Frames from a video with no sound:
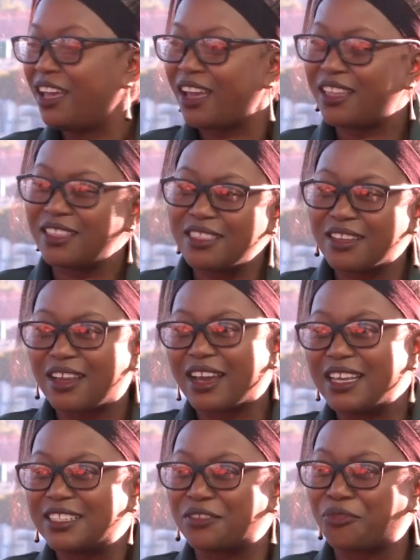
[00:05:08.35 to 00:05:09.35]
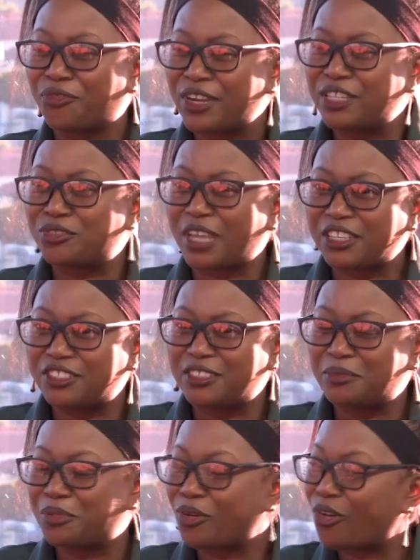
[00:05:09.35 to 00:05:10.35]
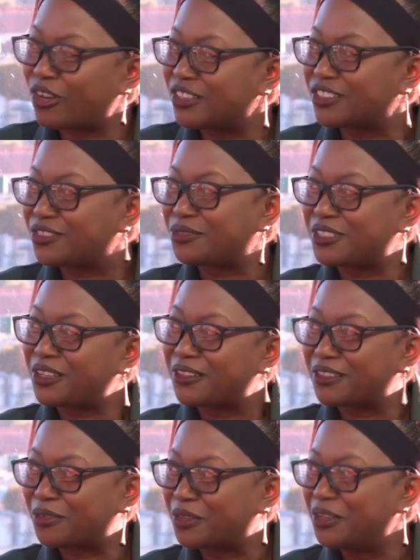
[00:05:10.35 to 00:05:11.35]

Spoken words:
And then the guy is afraid to actually be honest to tell her.